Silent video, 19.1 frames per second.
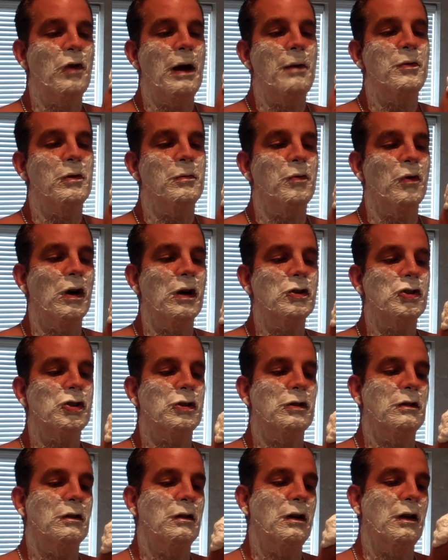grab your
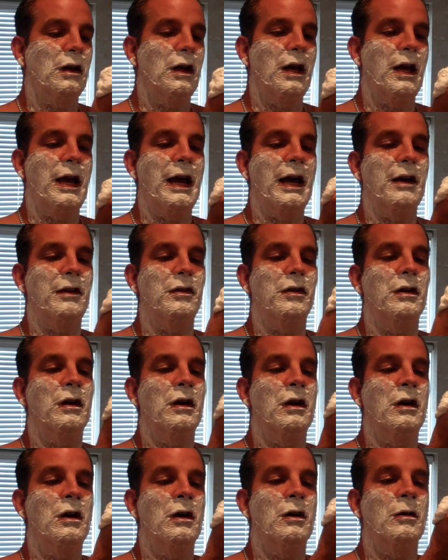brush, and
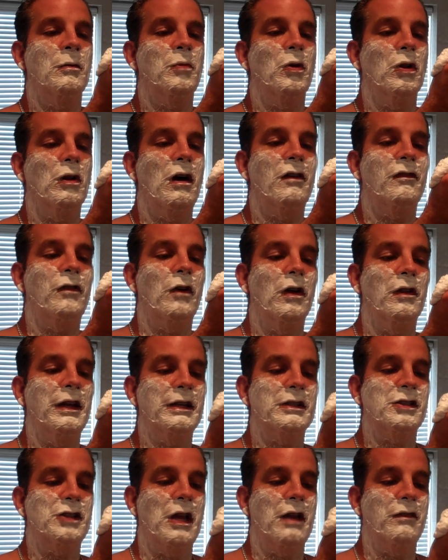pull off all
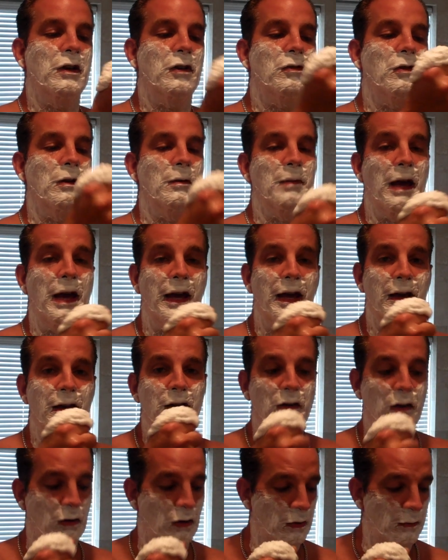that shaving cream.
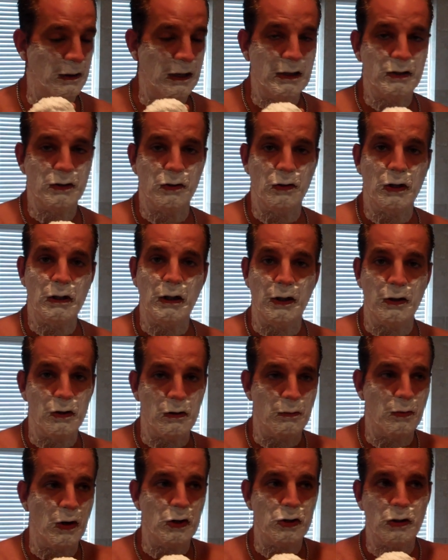A, it'll be easier to clean your
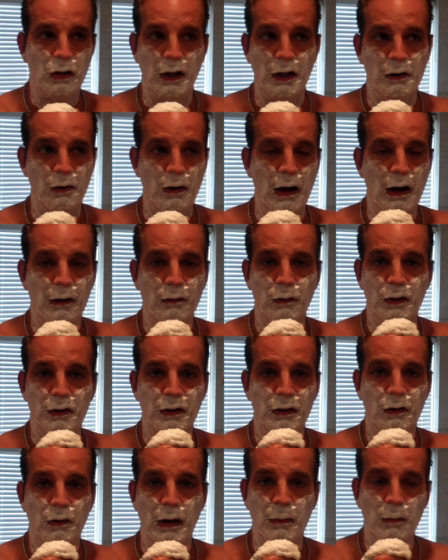brush later on with
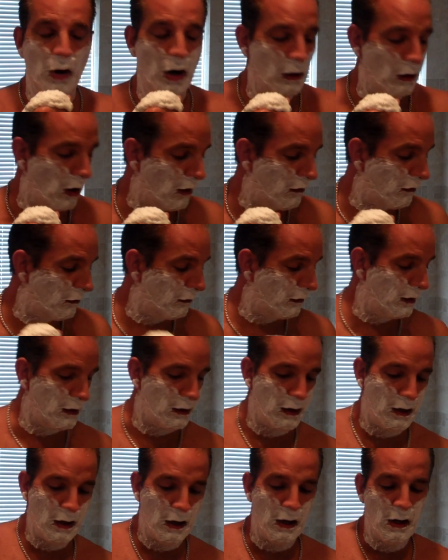the cream all off of
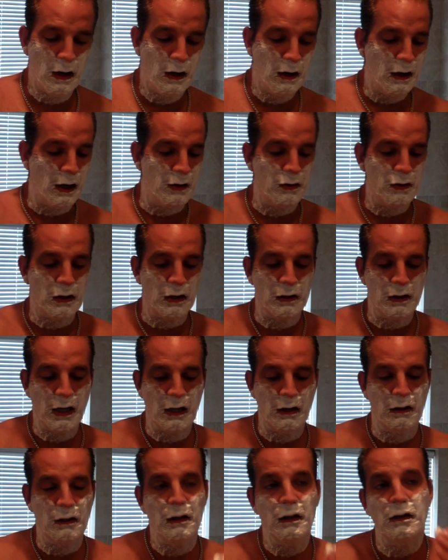it, and you can
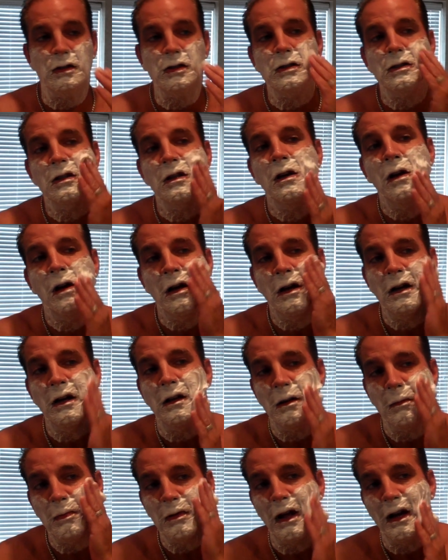take this
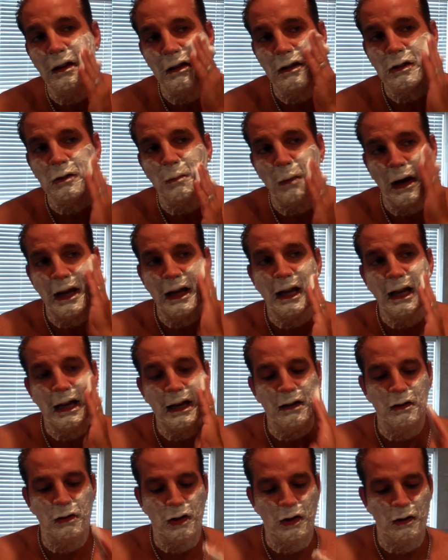and apply this by
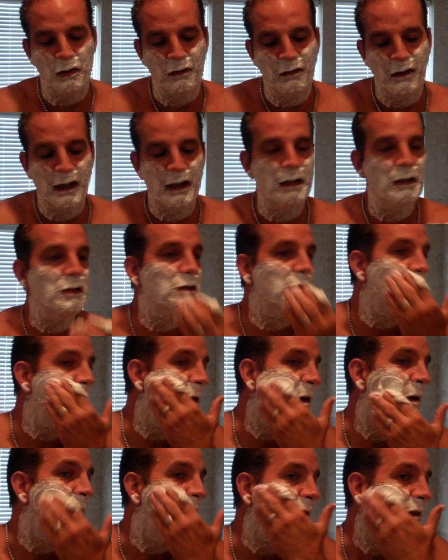hand to your
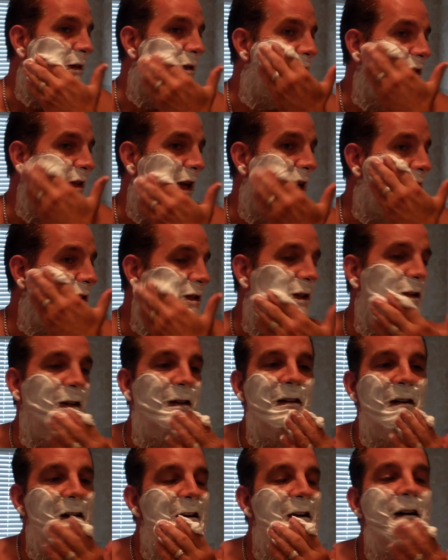face. It's an
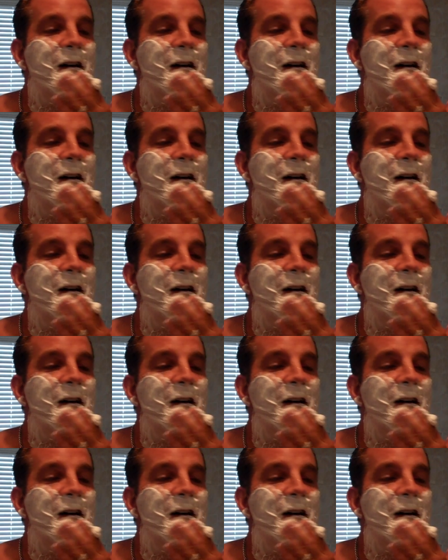excellent